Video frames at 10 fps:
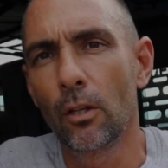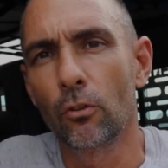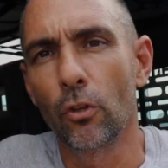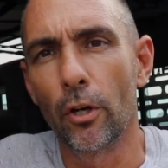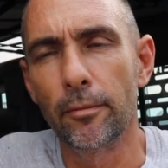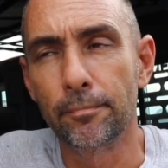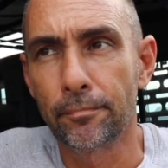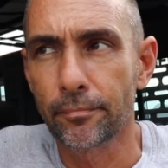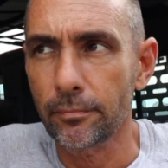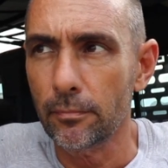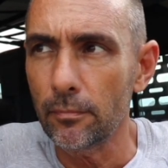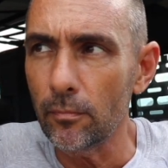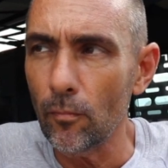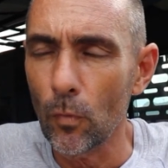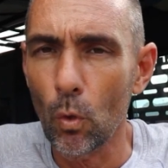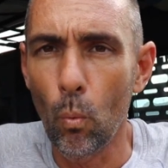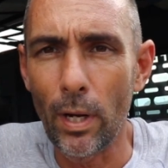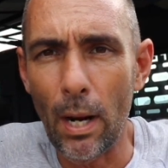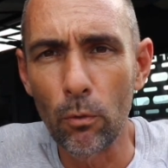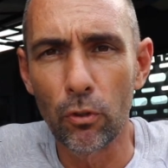So
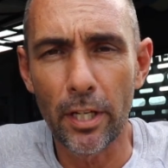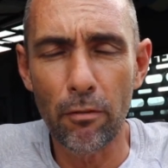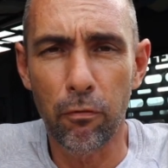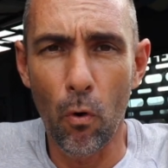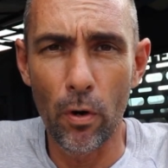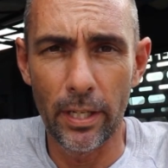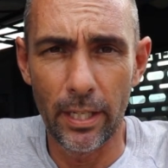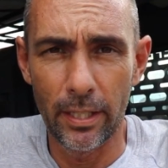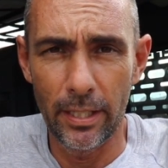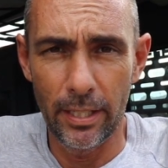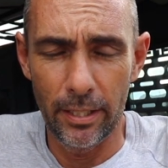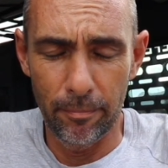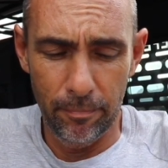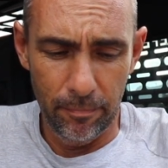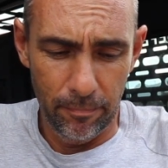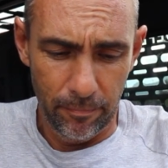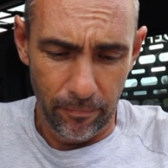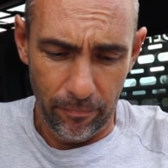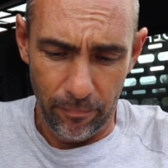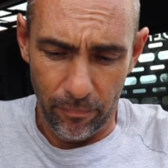what I was looking for in
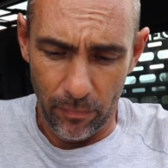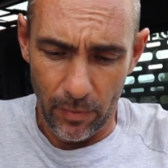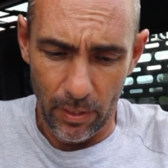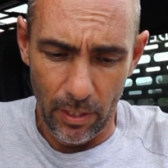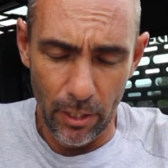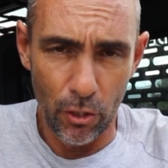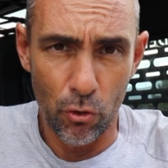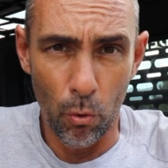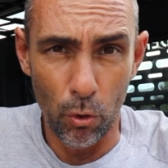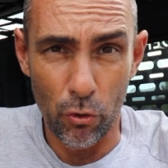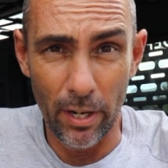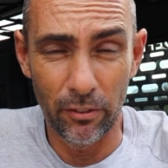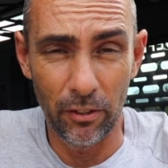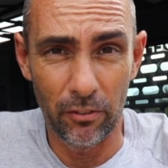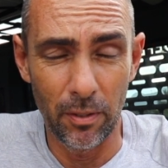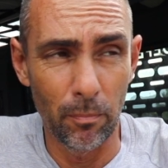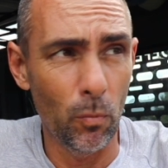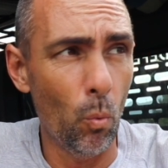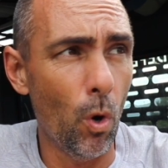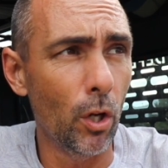a draw tray system
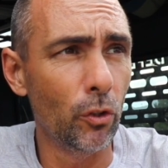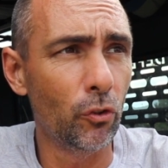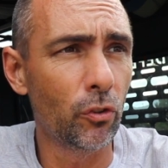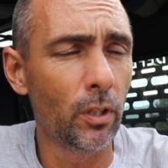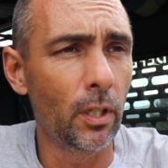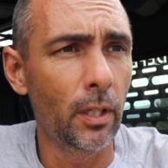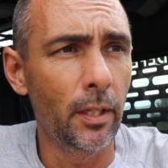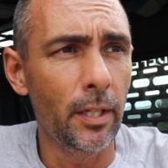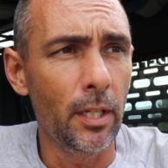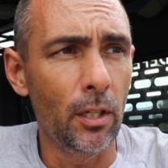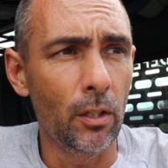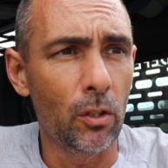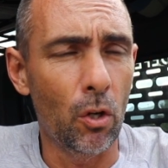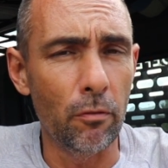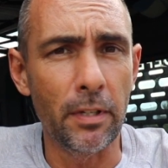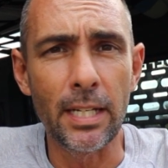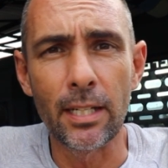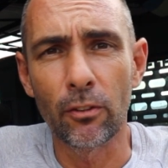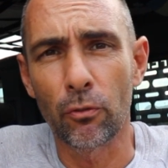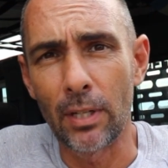was
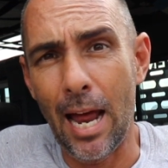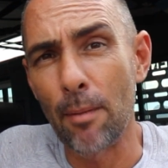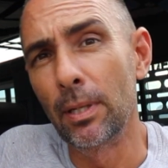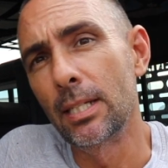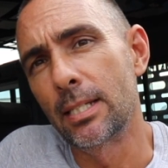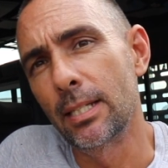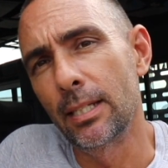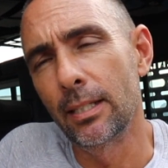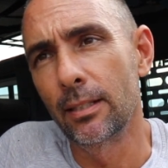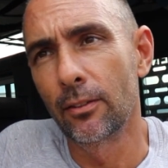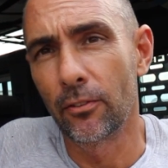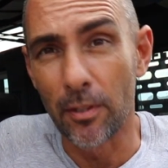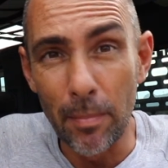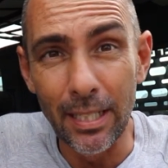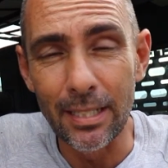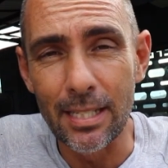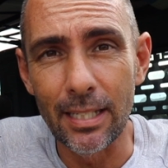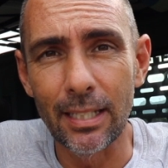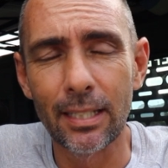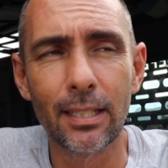convenience, reliability,
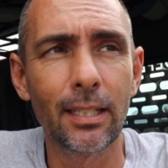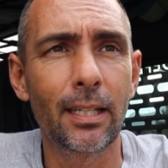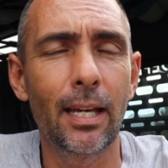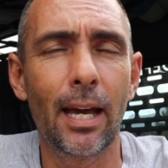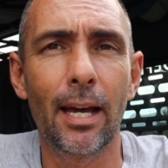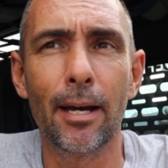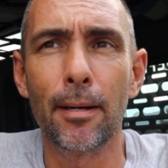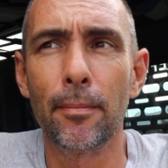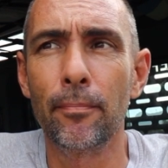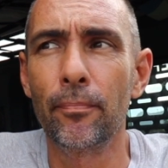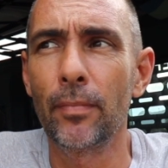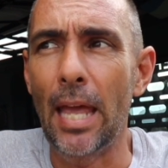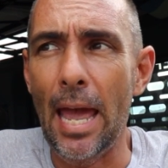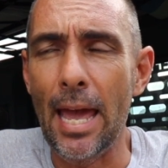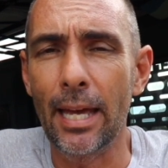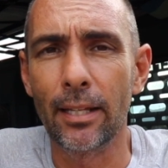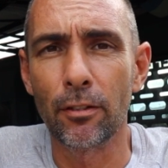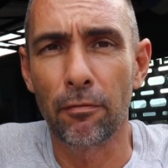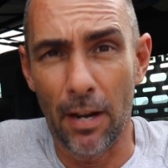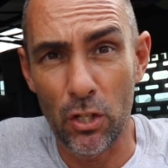stability,
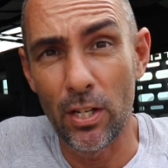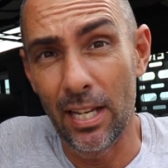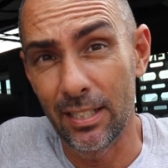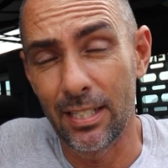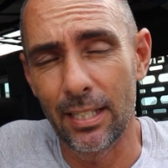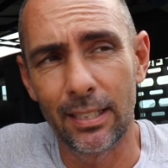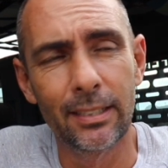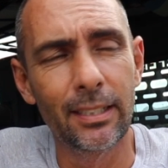and functionality.